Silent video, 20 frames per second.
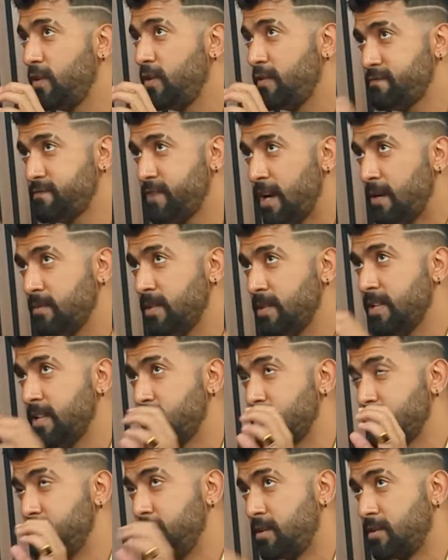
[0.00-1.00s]
to a family
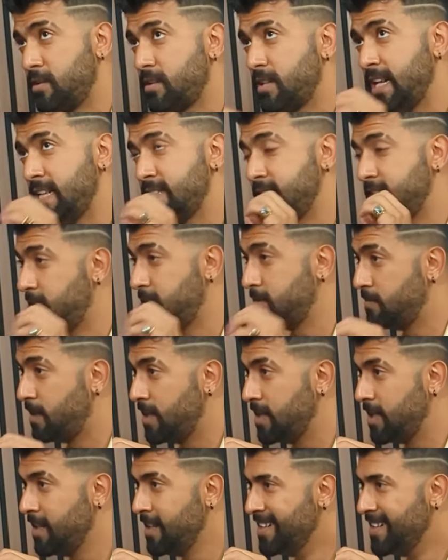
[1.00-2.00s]
that was middle class in
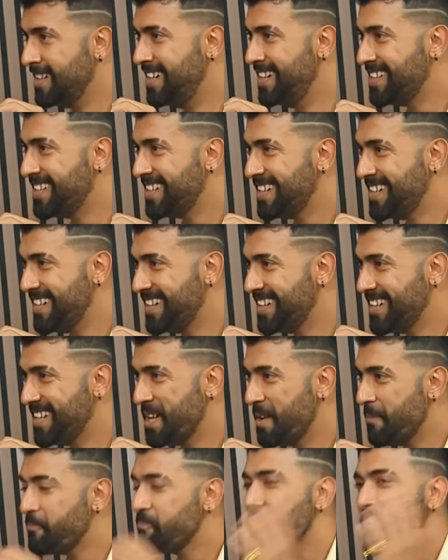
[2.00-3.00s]
Dubai.
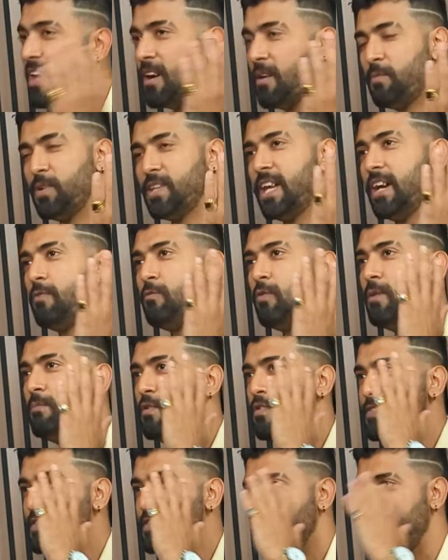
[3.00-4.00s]
Okay. But then we
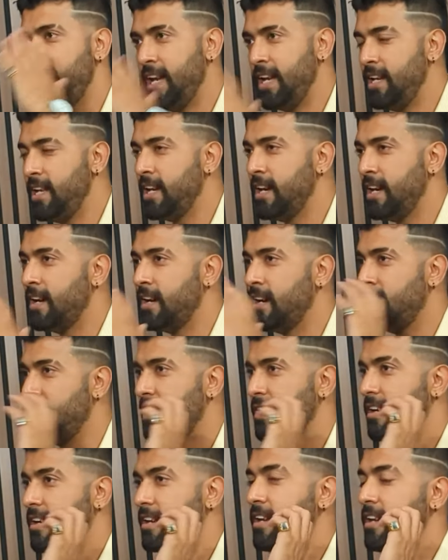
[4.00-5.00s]
moved to
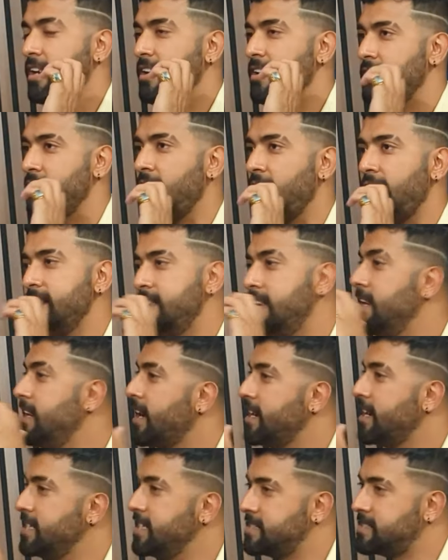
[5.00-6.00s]
India in
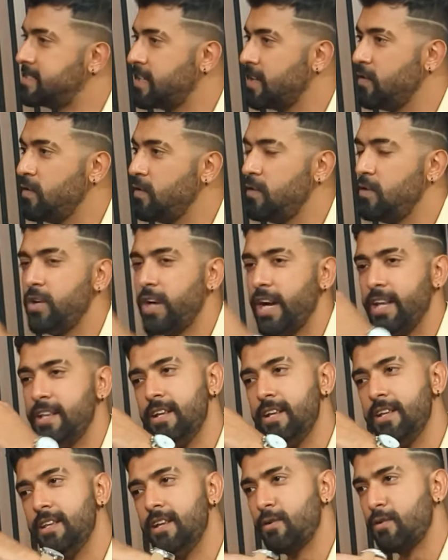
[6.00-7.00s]
1992,
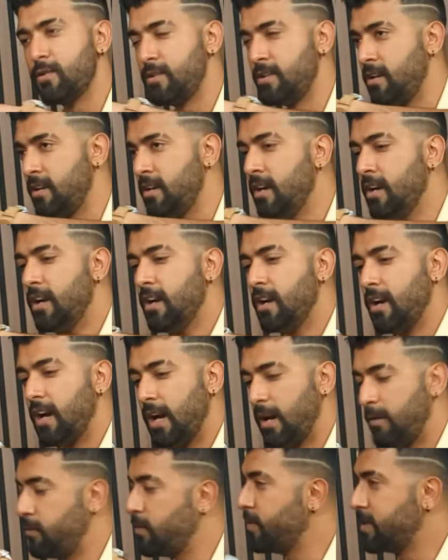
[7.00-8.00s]
and then there were
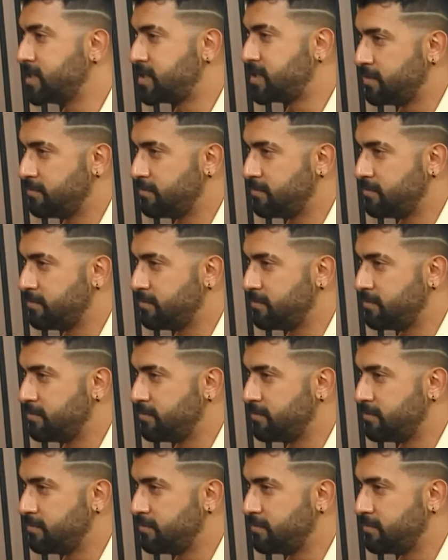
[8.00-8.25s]
we